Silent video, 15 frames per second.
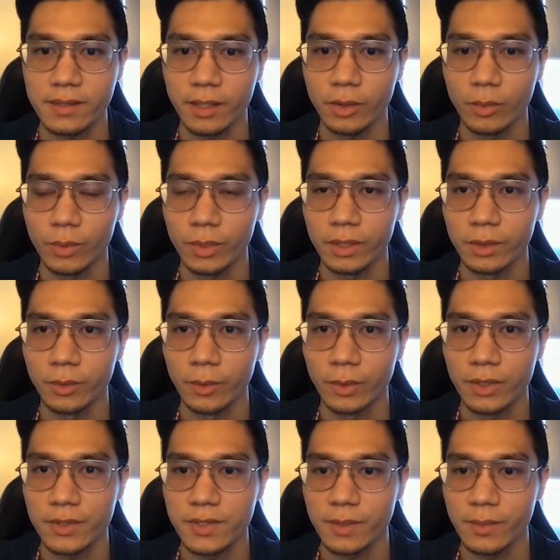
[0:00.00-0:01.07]
Like what
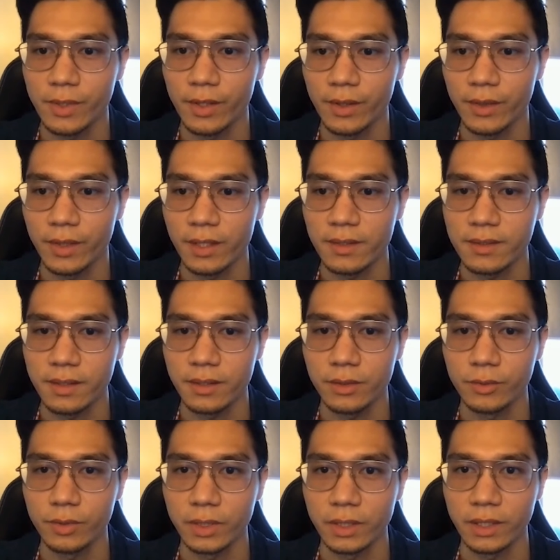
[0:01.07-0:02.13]
are some of the things that
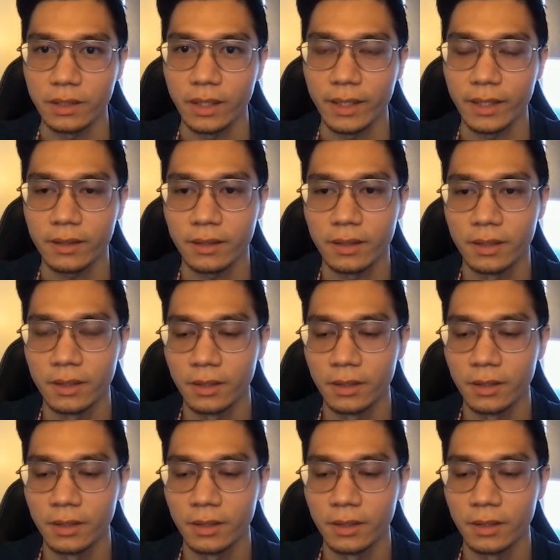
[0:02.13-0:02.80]
you really like